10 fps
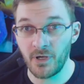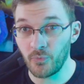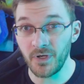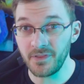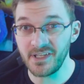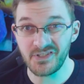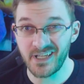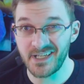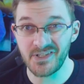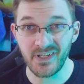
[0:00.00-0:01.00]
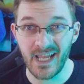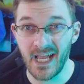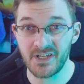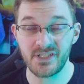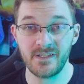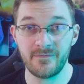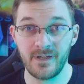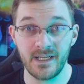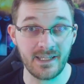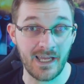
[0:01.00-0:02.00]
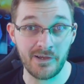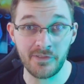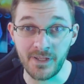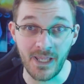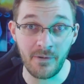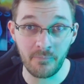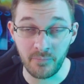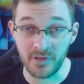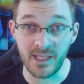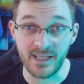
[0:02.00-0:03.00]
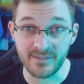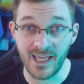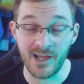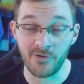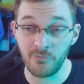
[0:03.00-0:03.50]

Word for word: But will these changes actually affect how the game plays out?